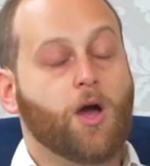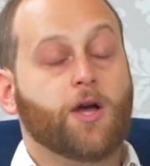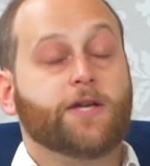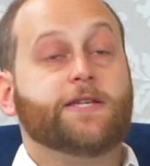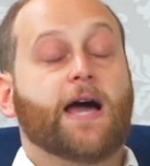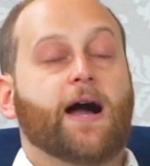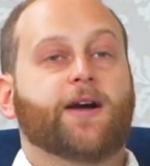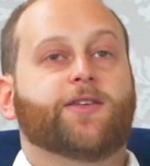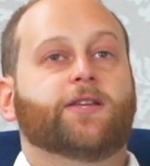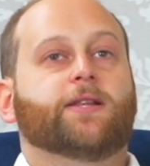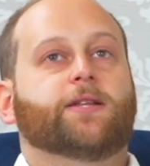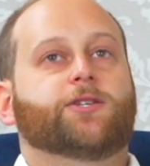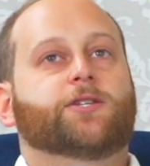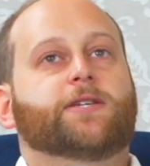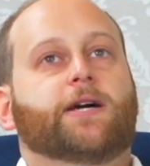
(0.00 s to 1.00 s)
Yeah, I think
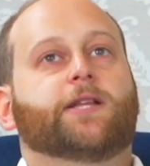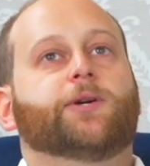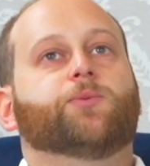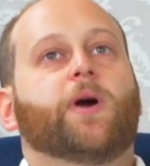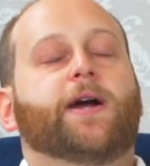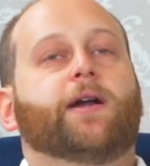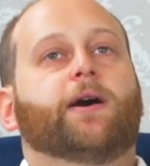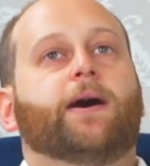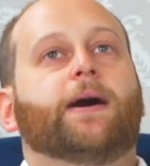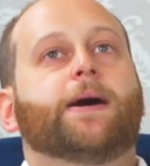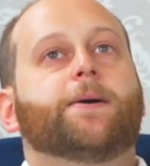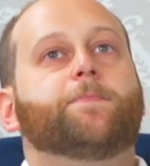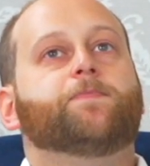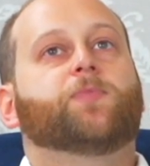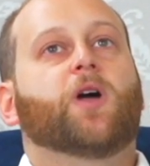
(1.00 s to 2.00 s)
that's exactly right.
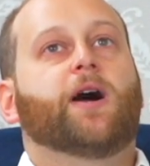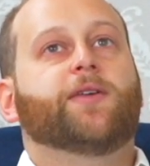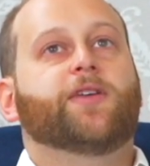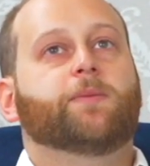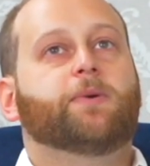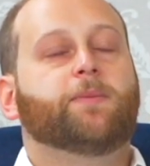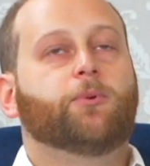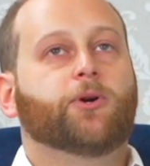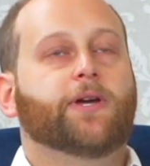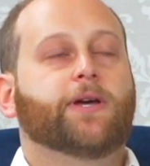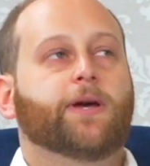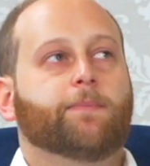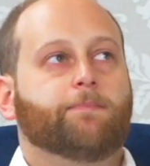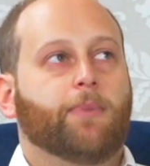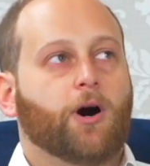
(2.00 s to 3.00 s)
I think people can
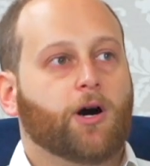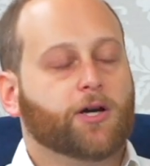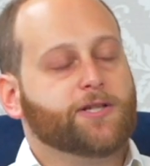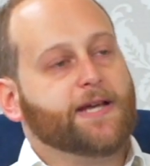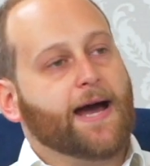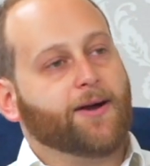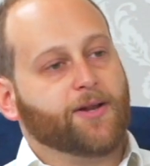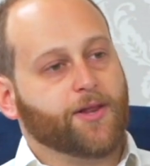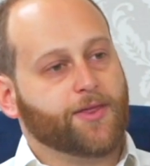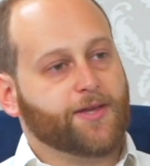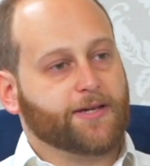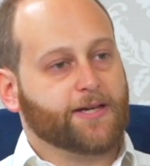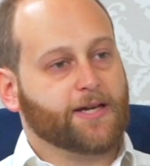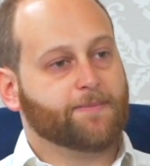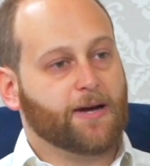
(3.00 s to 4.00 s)
get bogged down in
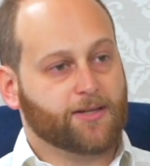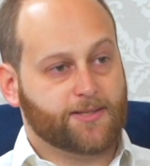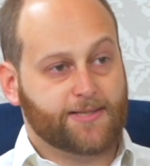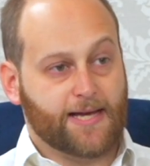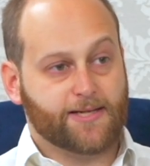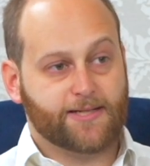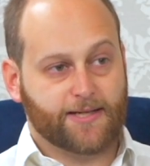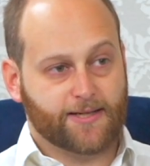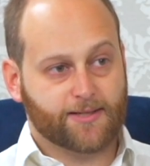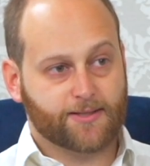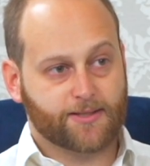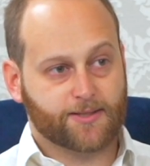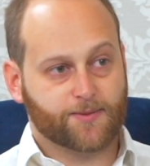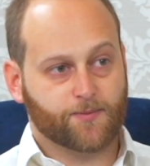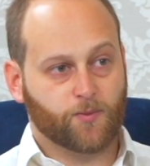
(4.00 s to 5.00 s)
thinking about
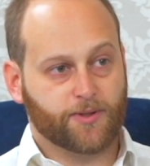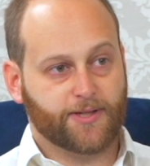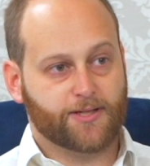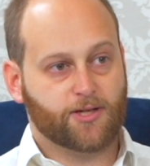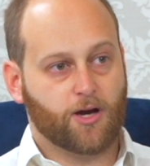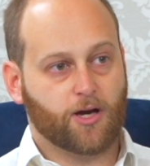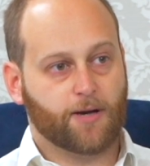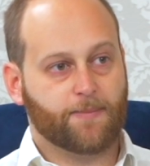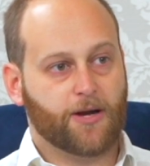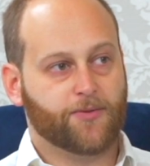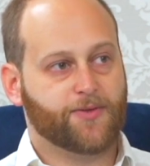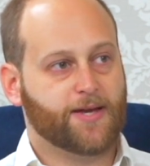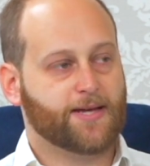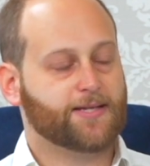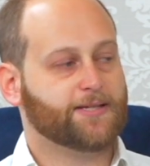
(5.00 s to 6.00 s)
sentience when they talk
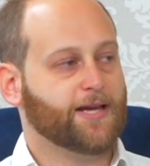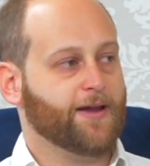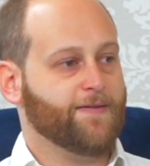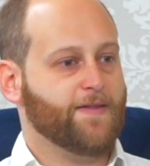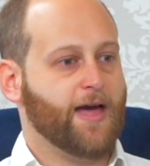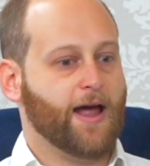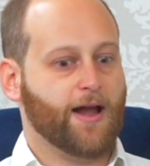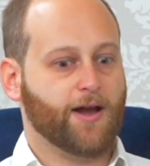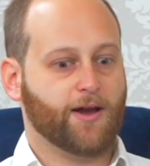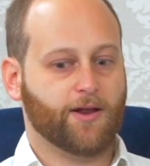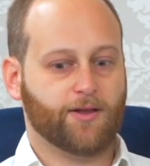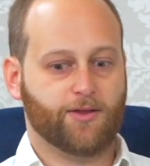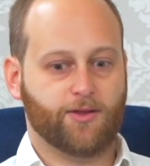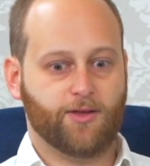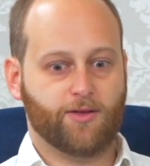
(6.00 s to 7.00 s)
about this, and
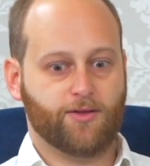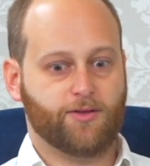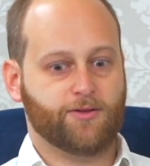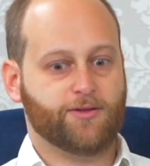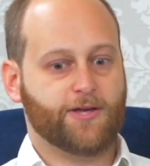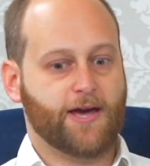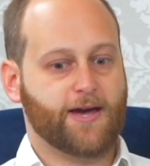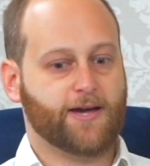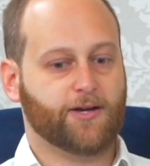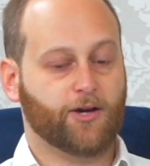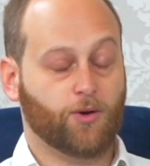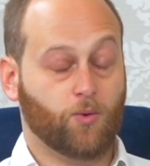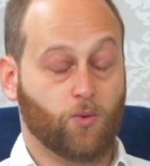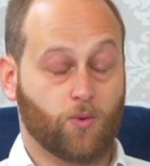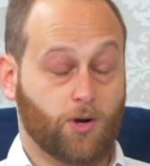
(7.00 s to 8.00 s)
then they
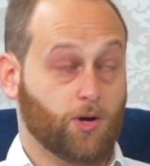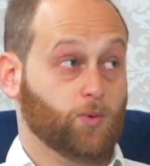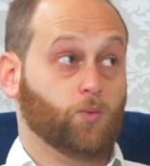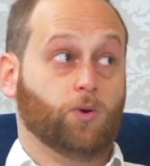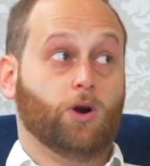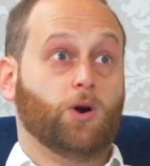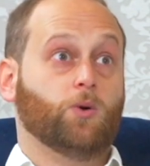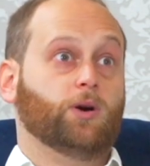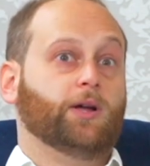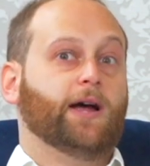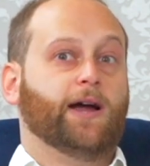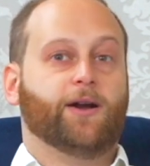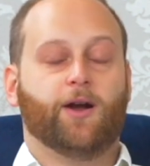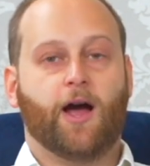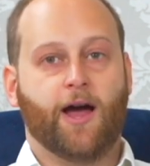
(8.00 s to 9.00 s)
go, whoa,
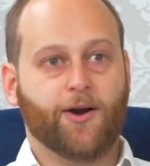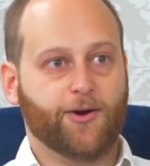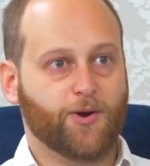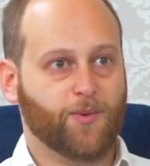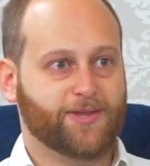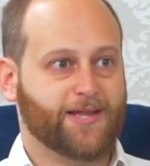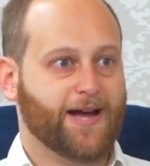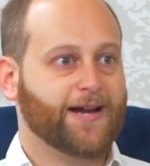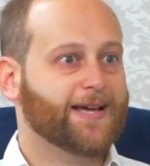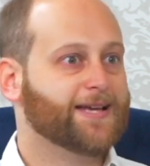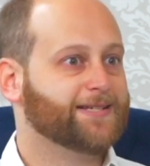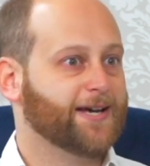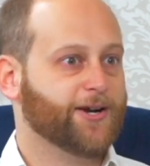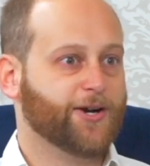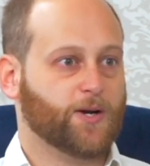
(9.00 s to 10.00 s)
I don't know what that
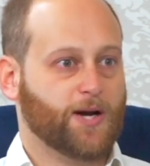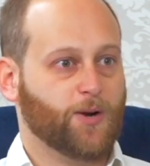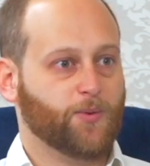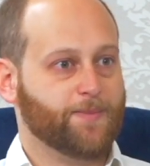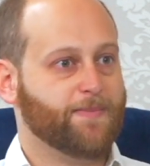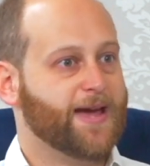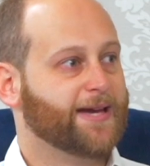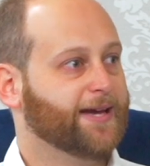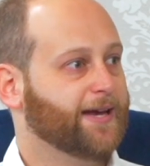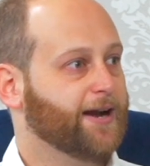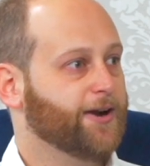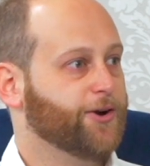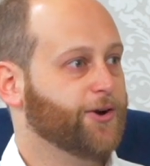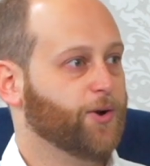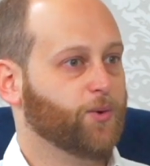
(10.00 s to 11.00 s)
is. I don't know how we make it.
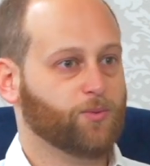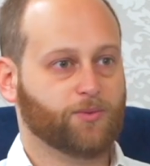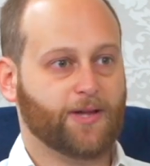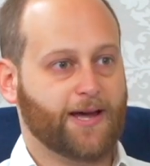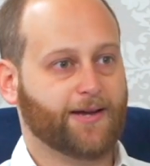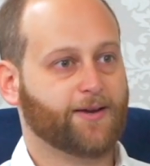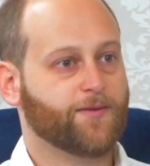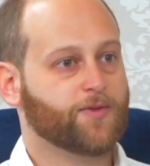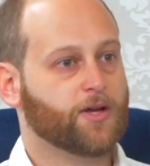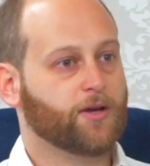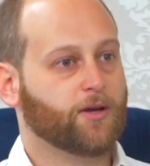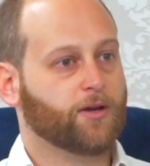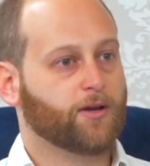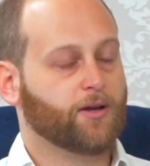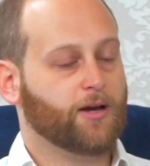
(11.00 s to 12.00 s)
I don't know, like,
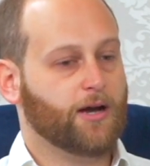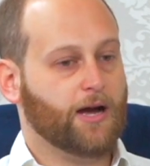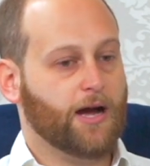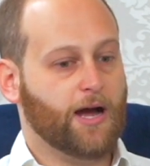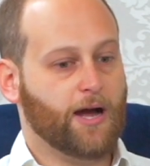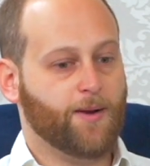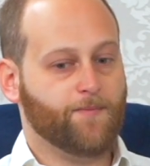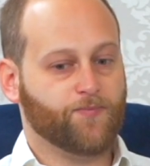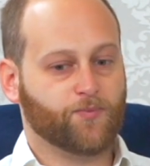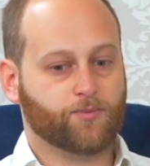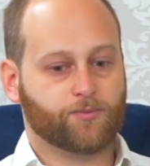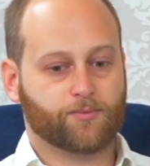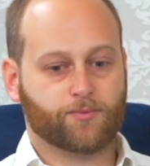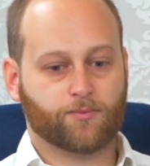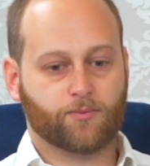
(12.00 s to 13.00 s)
how
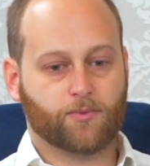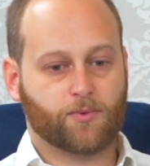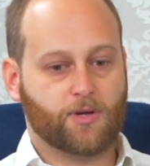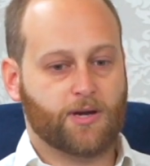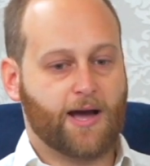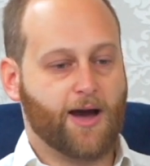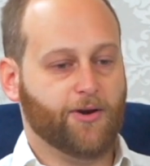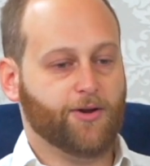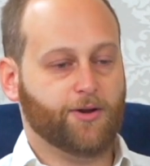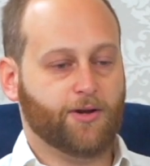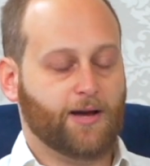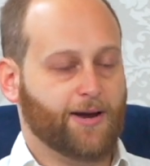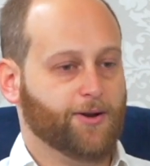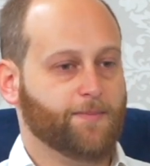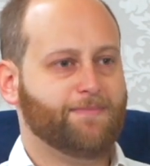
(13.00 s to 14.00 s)

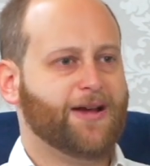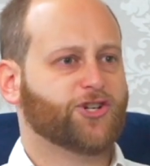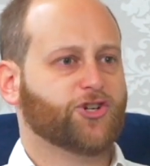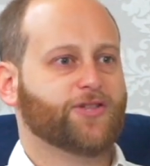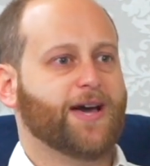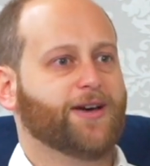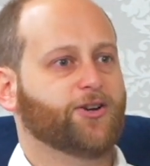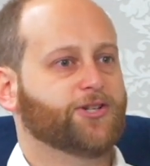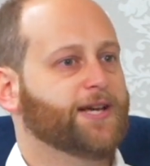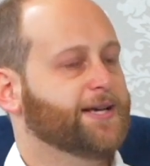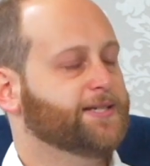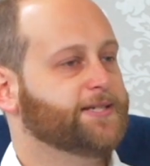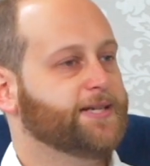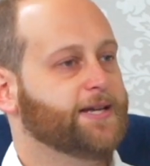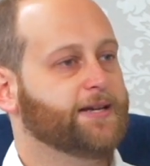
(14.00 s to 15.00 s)
to measure that or
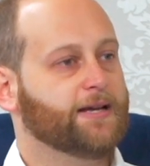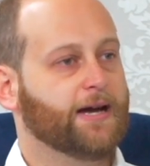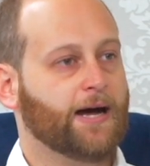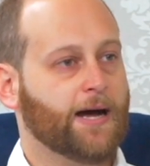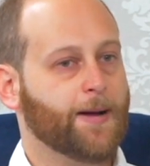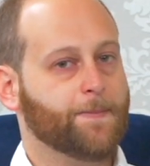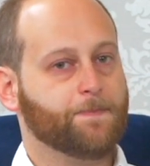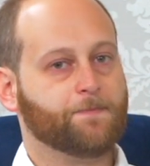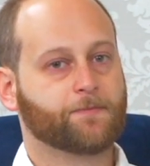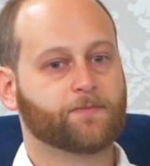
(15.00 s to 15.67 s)
test it. And